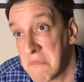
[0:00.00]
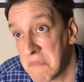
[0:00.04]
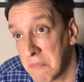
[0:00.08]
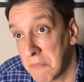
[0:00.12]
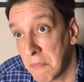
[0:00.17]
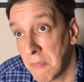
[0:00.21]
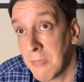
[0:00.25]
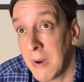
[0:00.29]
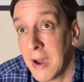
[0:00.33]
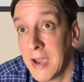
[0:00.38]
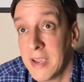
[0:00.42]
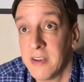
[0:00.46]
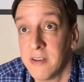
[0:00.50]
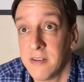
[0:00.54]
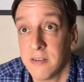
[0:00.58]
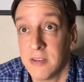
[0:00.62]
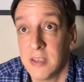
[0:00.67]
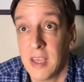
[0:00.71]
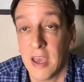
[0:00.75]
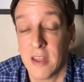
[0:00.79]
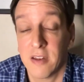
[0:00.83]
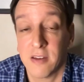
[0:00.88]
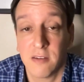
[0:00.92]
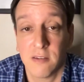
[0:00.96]
might
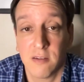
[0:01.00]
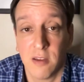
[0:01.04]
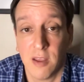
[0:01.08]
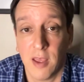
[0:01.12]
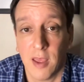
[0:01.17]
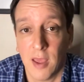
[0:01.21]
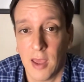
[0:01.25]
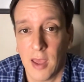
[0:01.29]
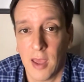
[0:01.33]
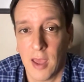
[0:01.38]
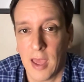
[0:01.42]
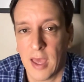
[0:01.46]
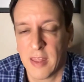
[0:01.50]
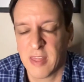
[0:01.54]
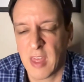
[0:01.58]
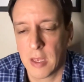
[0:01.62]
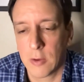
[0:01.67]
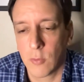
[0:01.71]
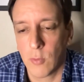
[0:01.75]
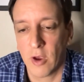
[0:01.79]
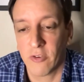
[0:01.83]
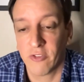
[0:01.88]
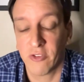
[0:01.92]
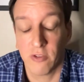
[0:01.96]
get at
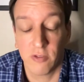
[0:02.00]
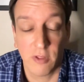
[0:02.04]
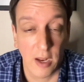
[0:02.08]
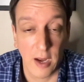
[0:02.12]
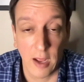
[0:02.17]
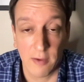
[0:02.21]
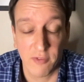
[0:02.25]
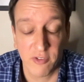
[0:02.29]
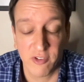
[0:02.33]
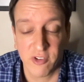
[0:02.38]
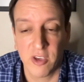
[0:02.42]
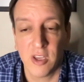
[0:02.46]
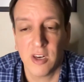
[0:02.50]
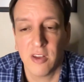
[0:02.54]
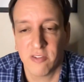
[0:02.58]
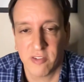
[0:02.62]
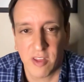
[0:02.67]
that question that I've seen